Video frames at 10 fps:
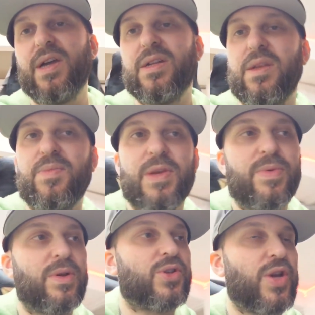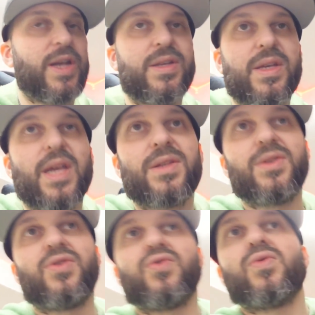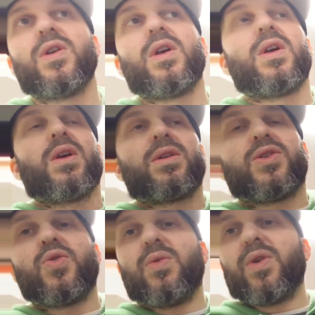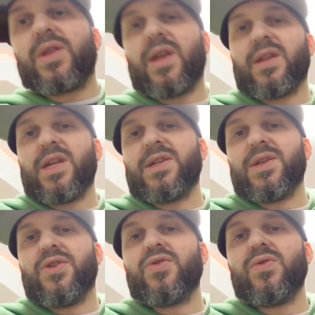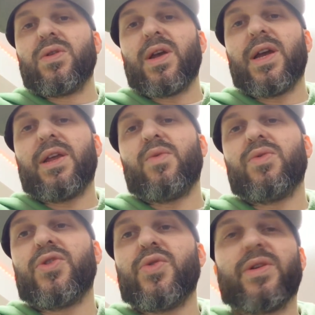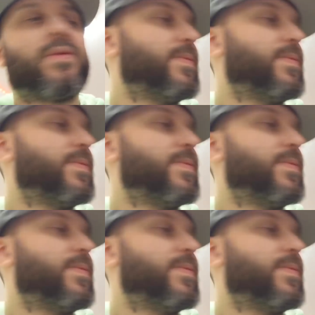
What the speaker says: and then people are trying to get to do it what they need to do, and it won't do it.